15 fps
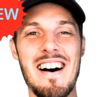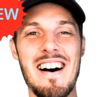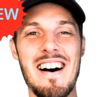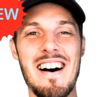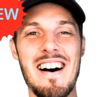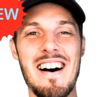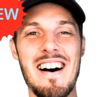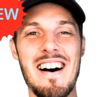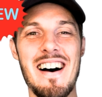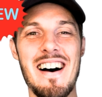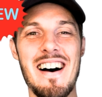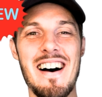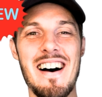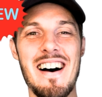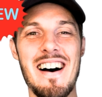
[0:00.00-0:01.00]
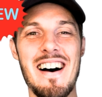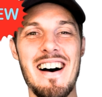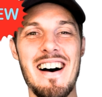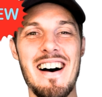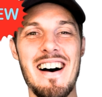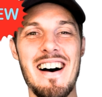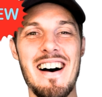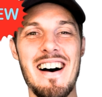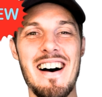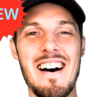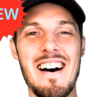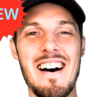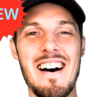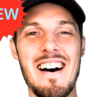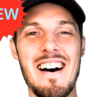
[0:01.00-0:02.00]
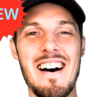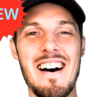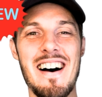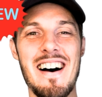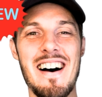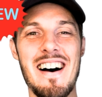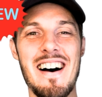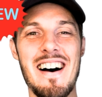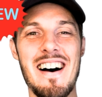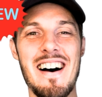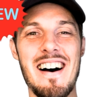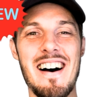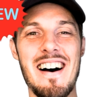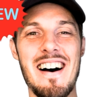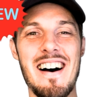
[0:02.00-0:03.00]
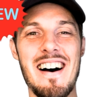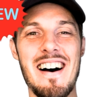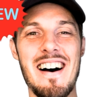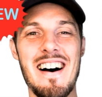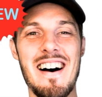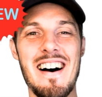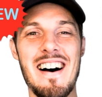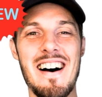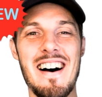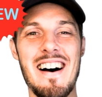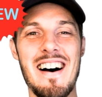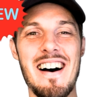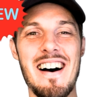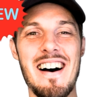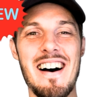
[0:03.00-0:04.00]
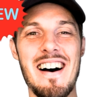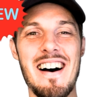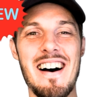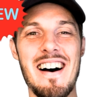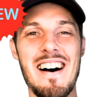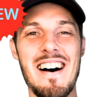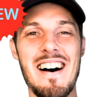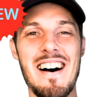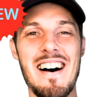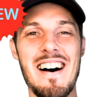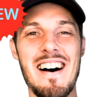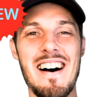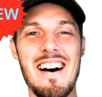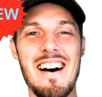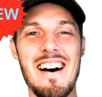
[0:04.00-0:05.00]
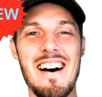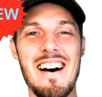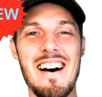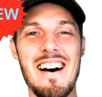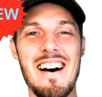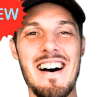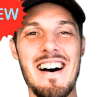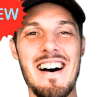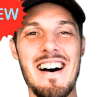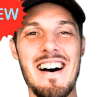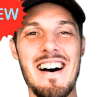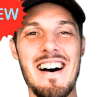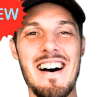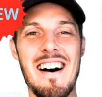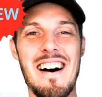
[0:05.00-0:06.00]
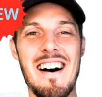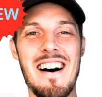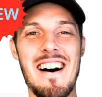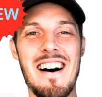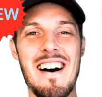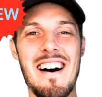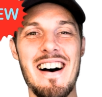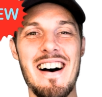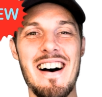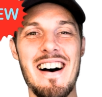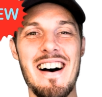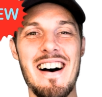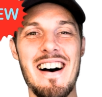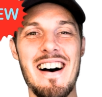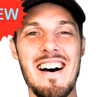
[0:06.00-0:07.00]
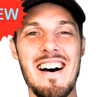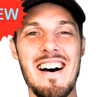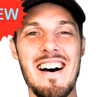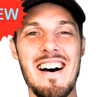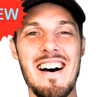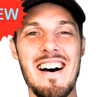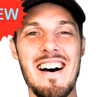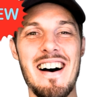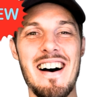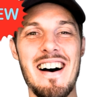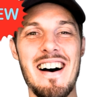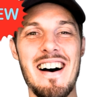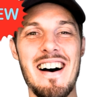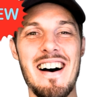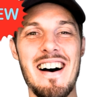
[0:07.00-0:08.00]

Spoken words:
This is a still picture; no speech is visible.